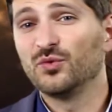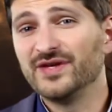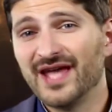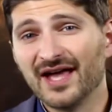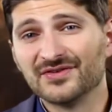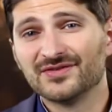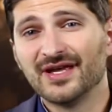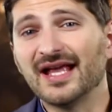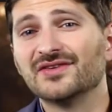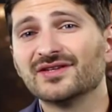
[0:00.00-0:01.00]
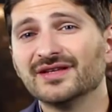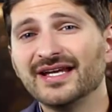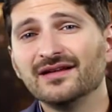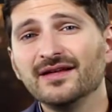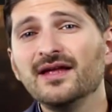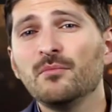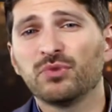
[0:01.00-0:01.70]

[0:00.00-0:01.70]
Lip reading: yes, it's legally